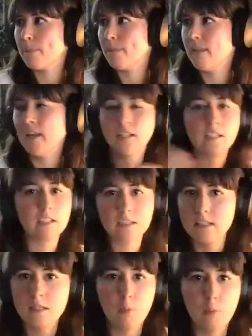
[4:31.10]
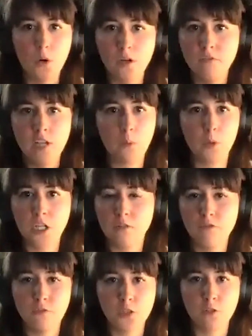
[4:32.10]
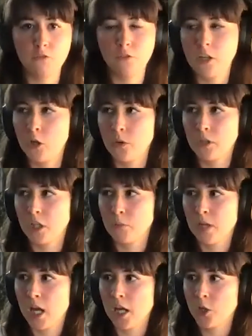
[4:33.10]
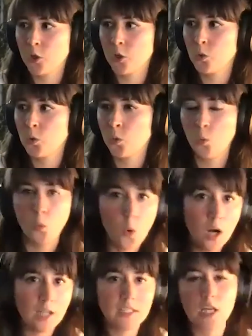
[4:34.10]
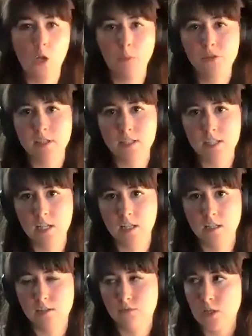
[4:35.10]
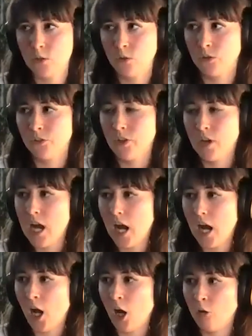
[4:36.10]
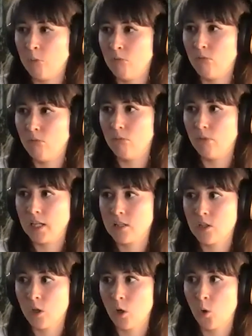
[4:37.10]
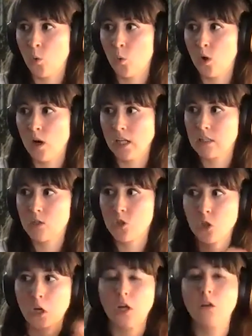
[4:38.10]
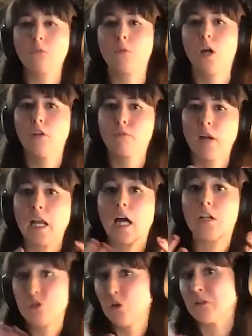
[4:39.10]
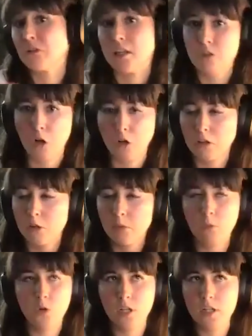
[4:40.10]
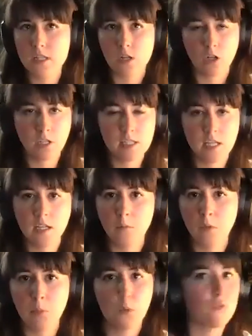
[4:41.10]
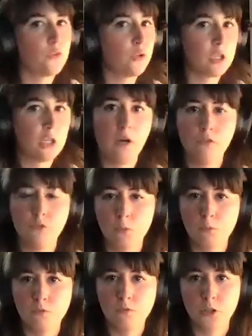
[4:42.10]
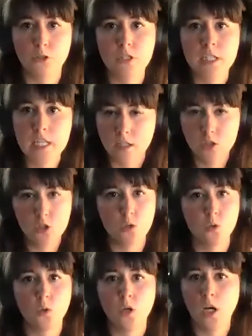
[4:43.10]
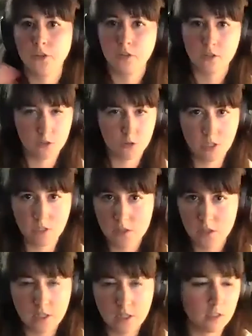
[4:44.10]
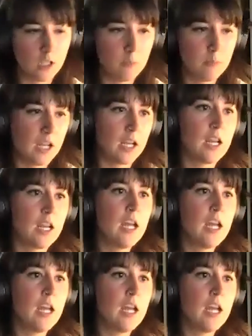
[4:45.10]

endlessly supportive network of your fellow alumni who want to help you succeed in this field. And so I took that to heart a little bit more and started sending my portfolio out for critique to other Creative Circus alumni,